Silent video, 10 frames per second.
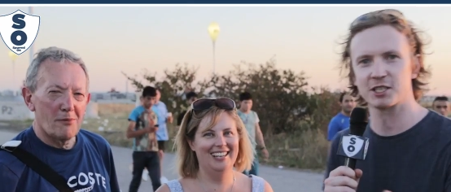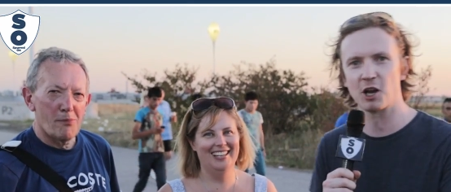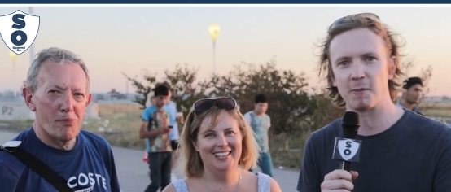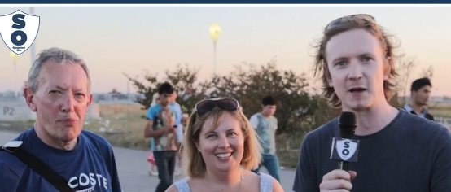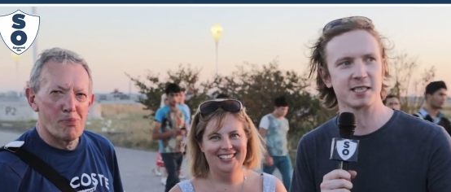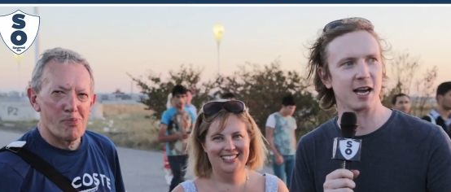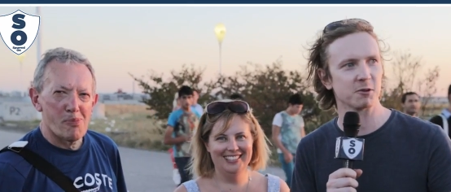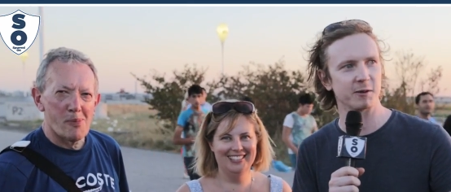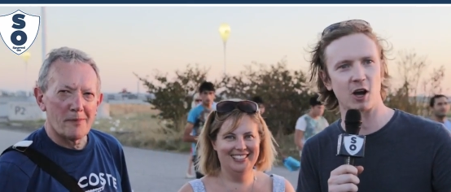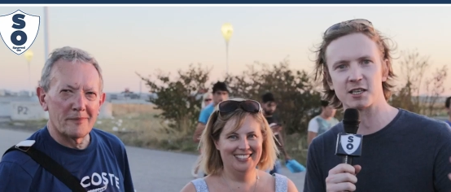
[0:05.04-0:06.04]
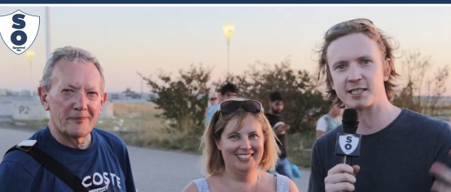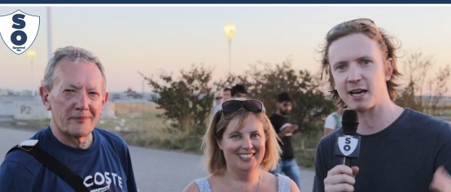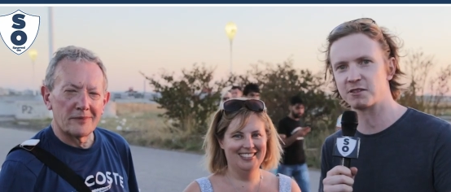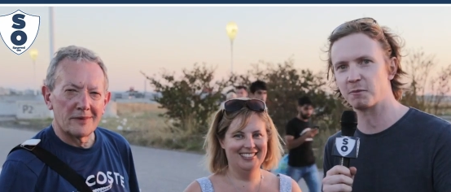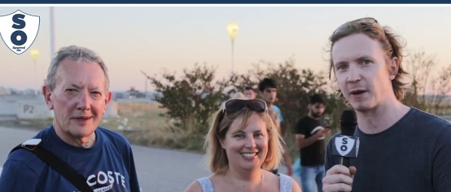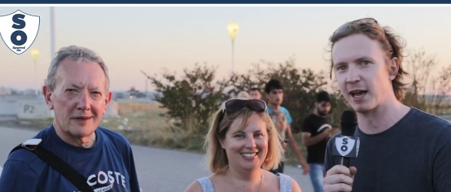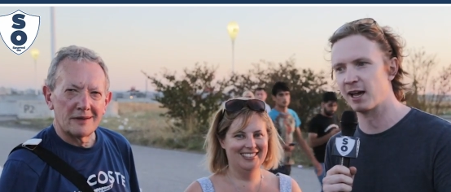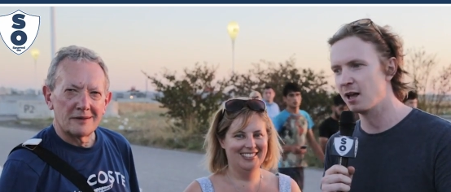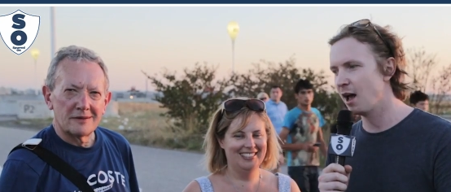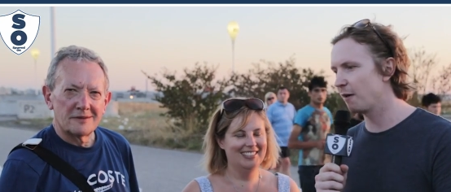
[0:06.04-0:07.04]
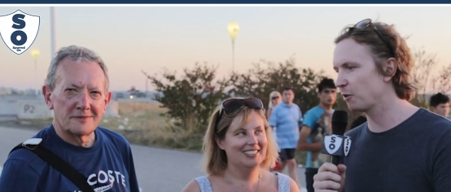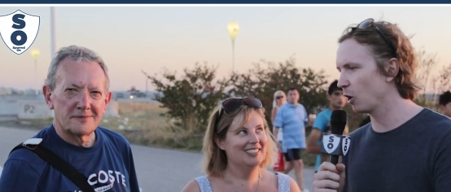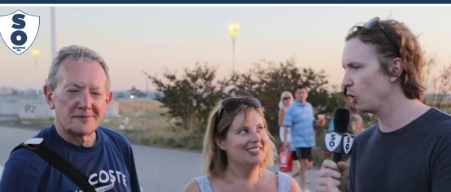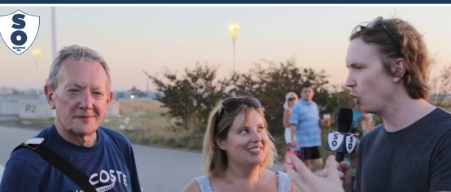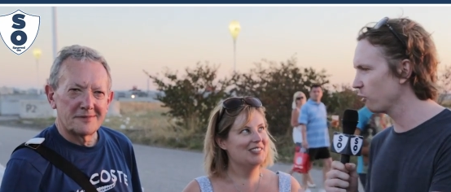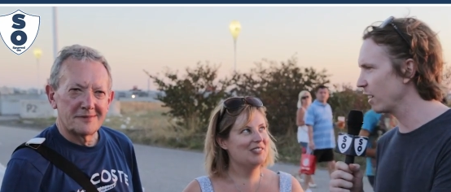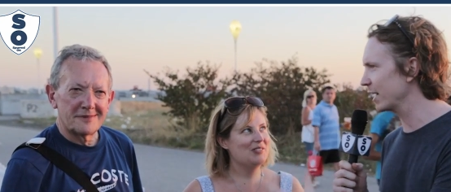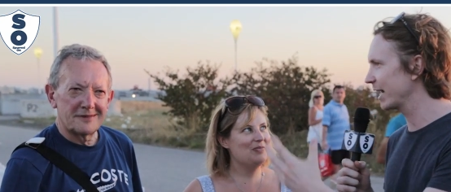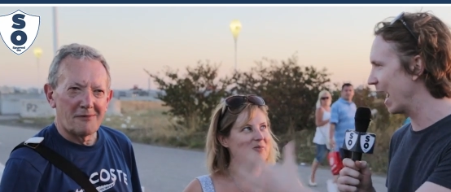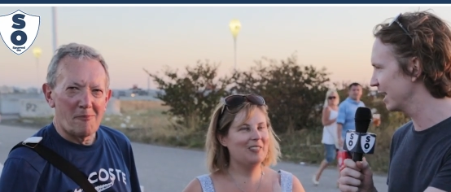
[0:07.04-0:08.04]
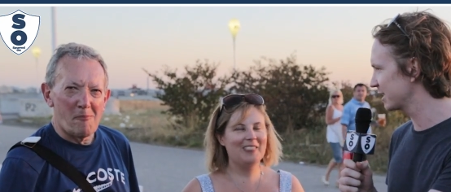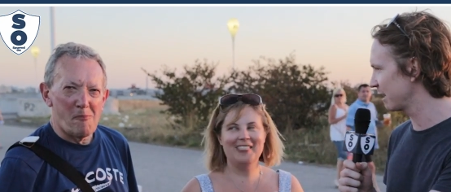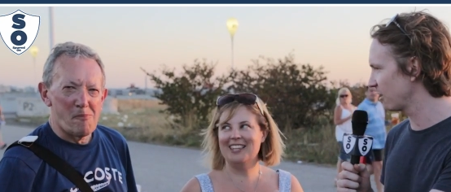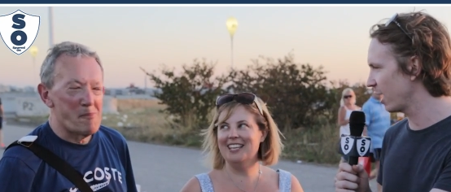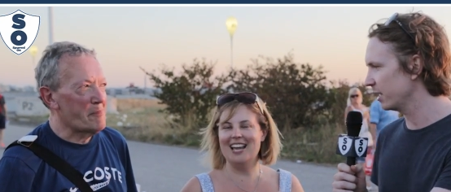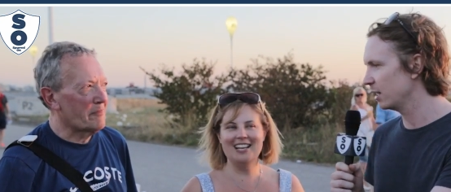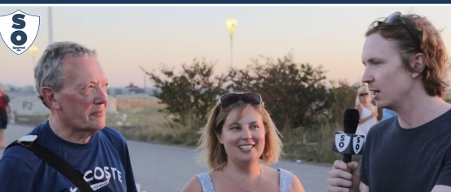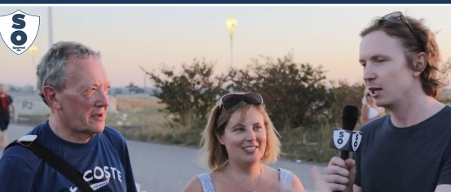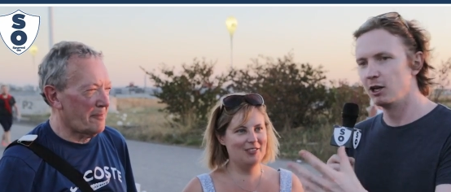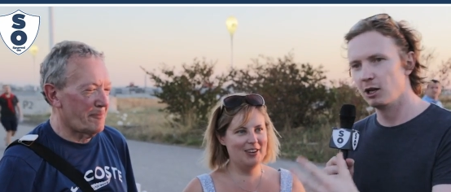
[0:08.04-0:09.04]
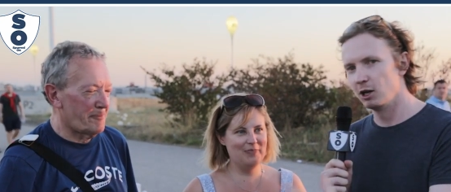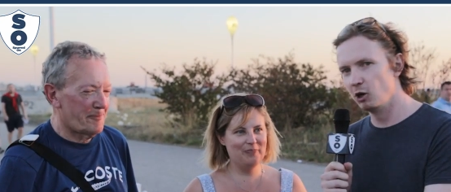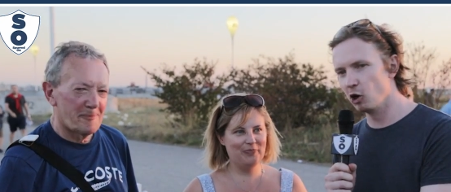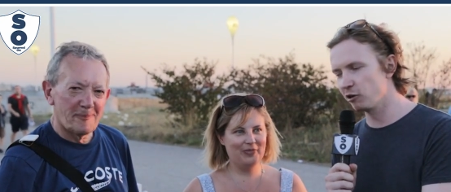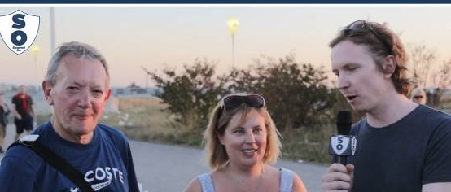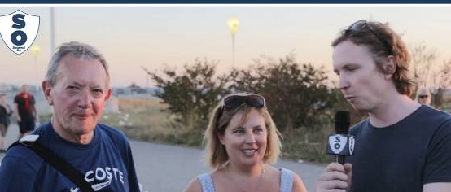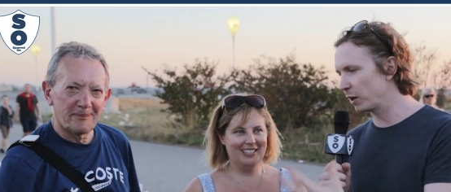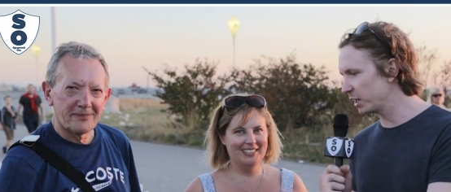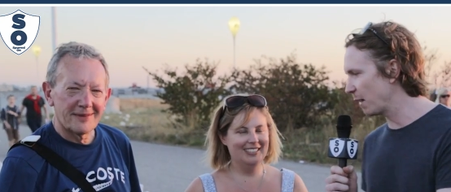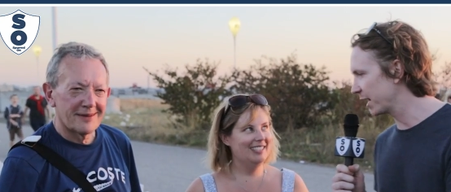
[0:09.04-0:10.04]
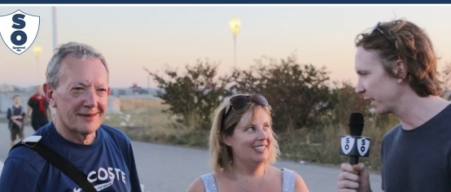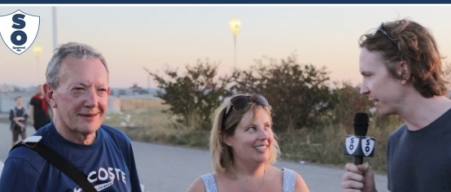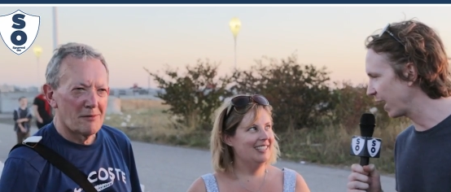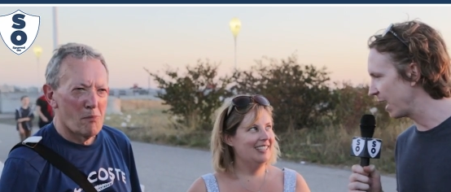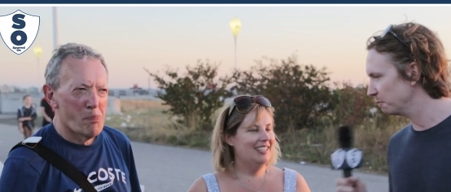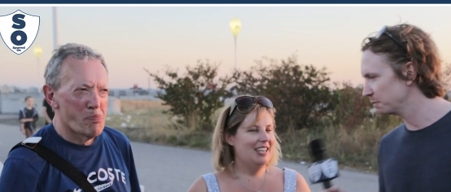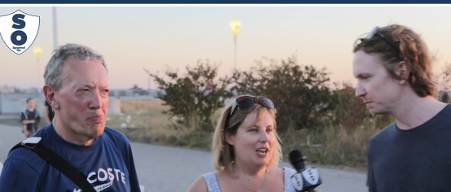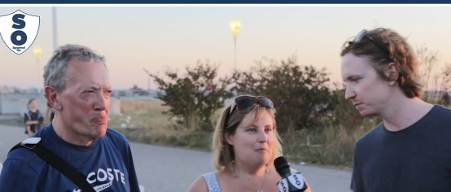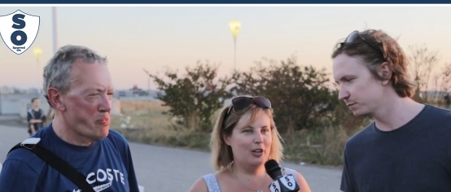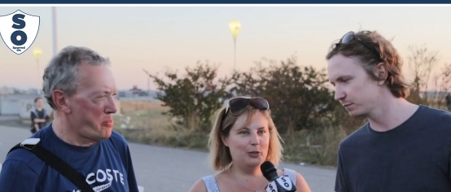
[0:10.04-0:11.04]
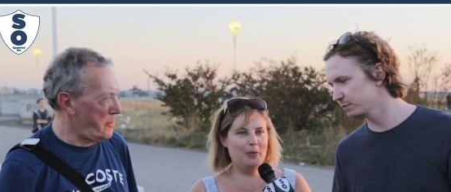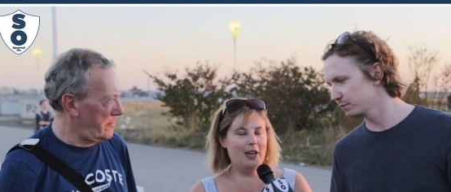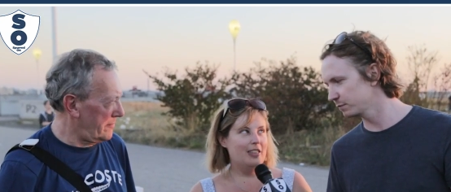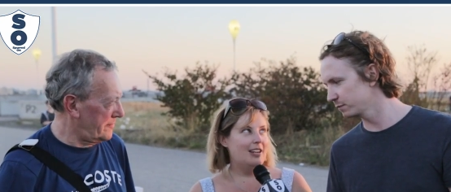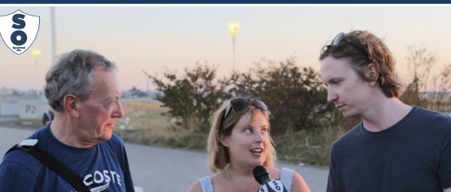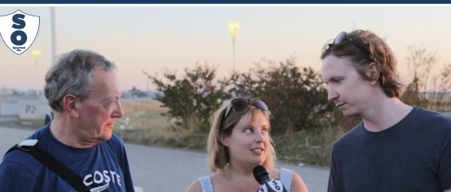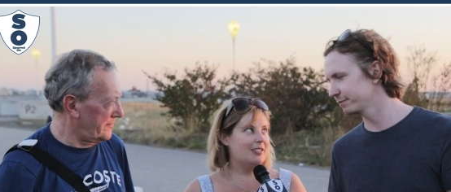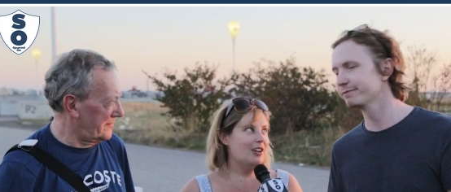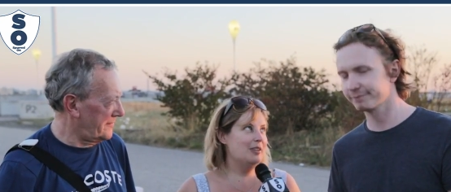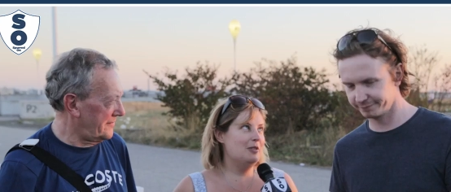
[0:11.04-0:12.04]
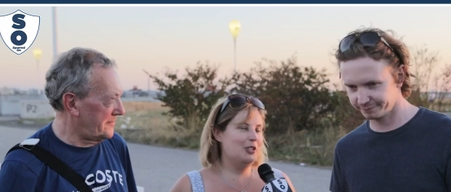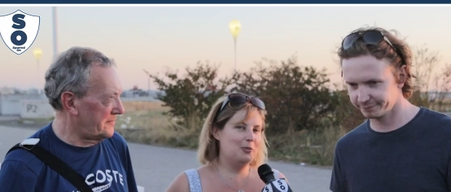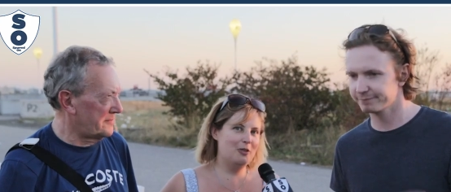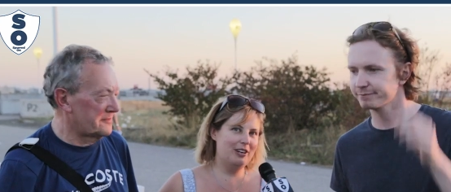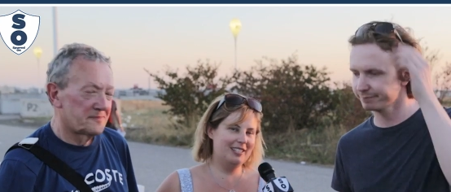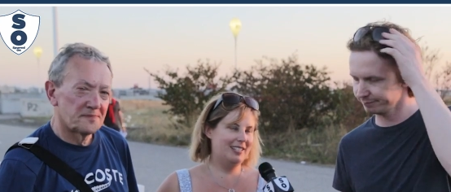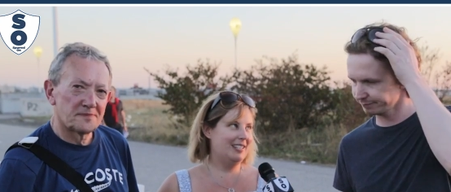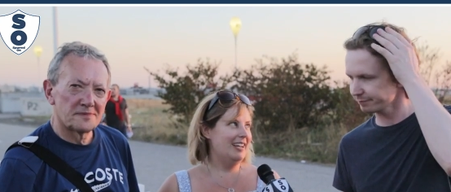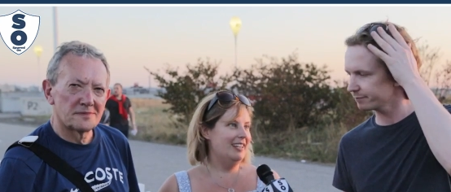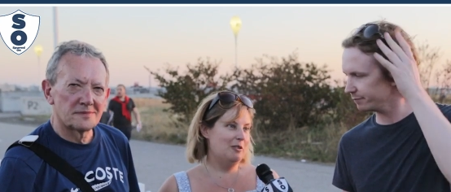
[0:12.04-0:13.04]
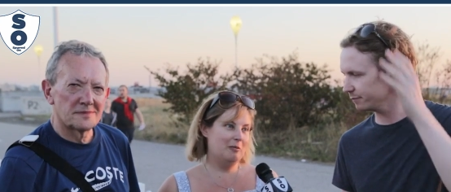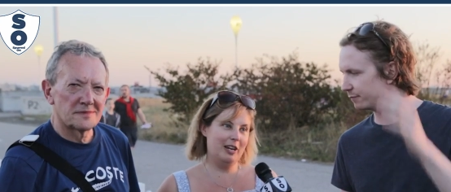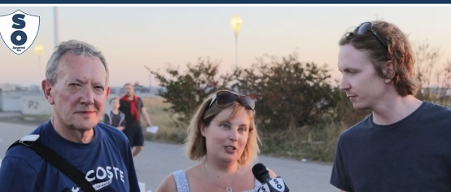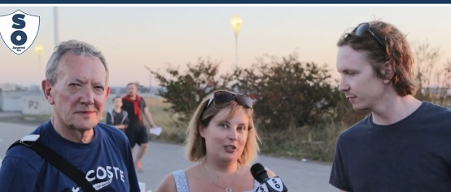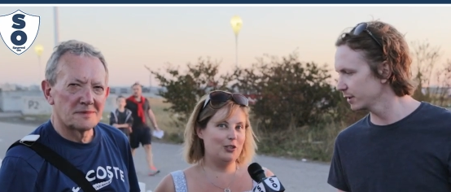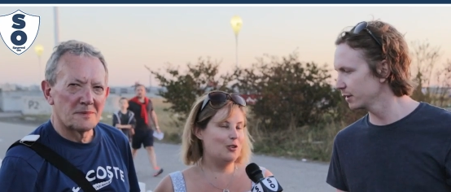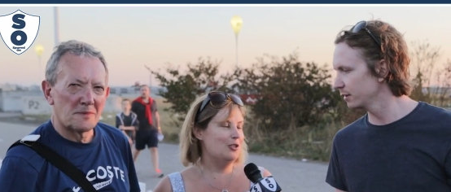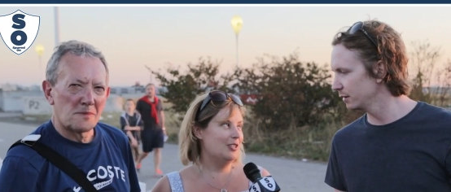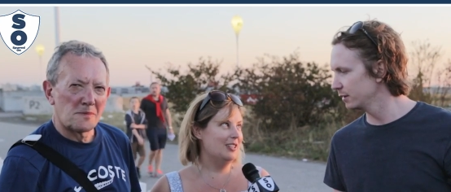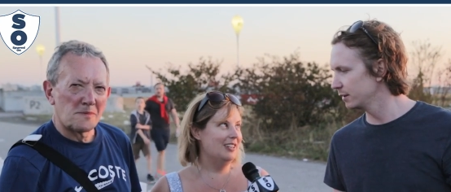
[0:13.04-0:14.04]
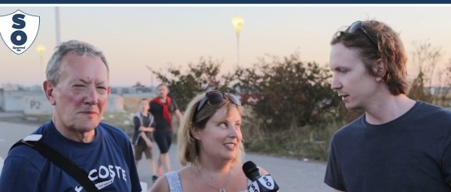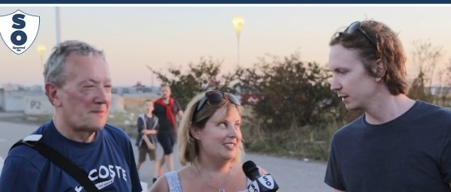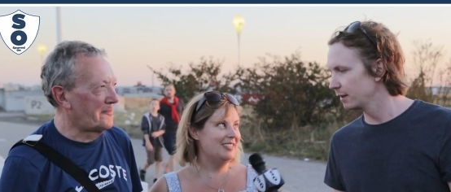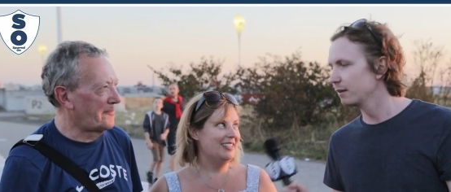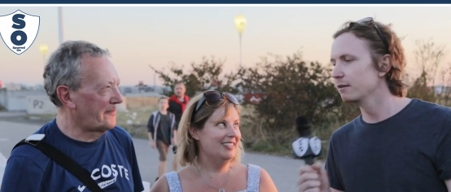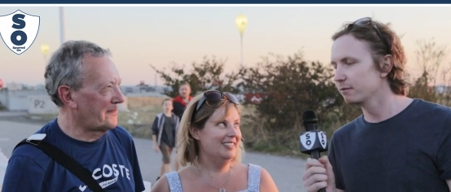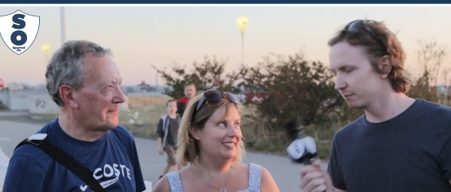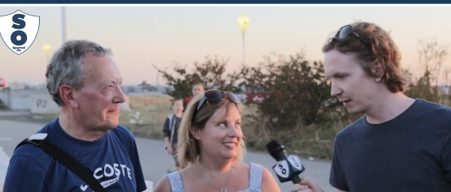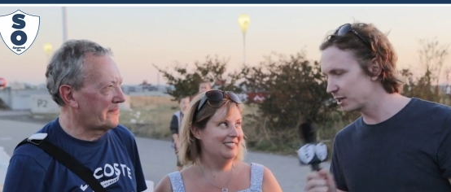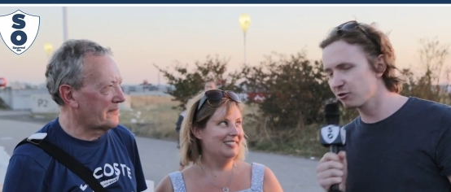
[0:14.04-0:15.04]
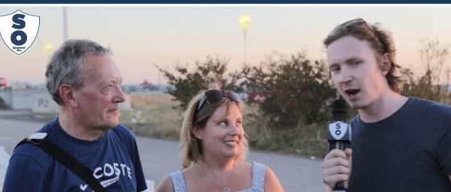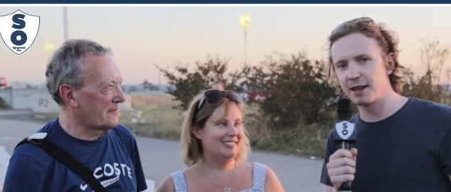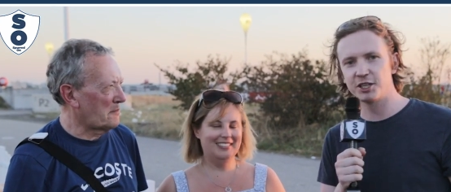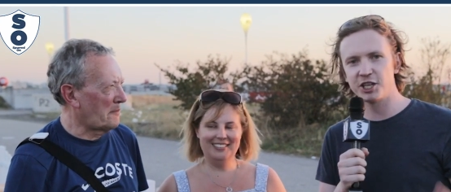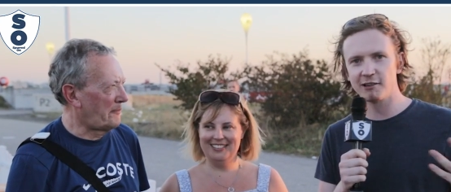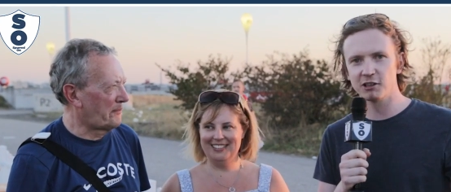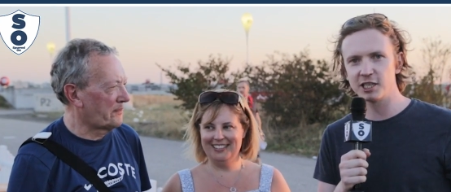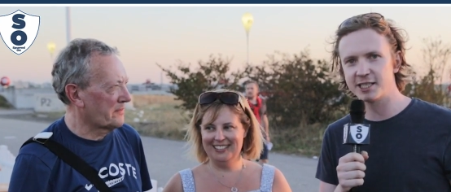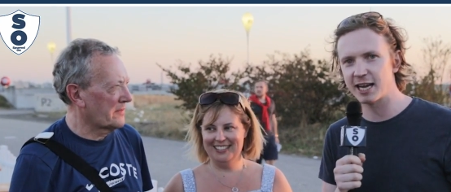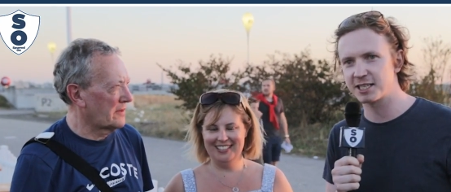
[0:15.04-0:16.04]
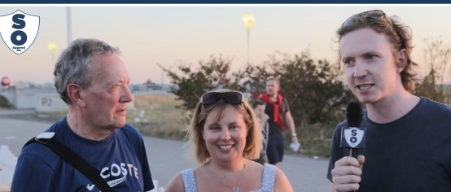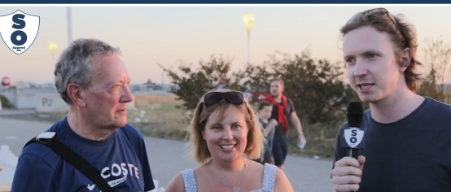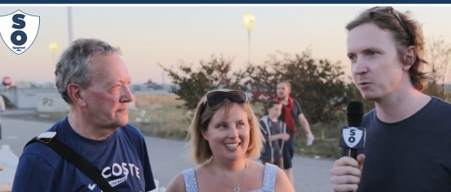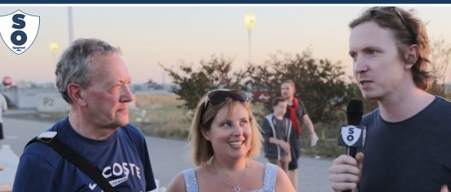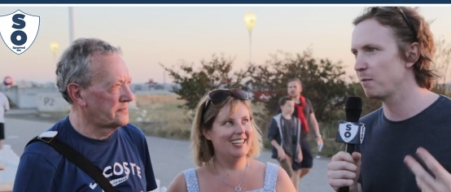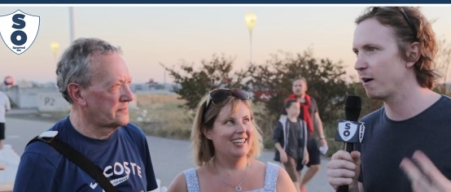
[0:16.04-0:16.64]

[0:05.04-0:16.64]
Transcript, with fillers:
Speaker 1: stop ourselves. We've got ourselves a beer. I've got Laura and Ken, is that right? Yes. Laura, what did you make of the game?
Speaker 2: Much better than last night, much more entertaining, and we actually scored tonight. So. That's right. The general consensus is it was a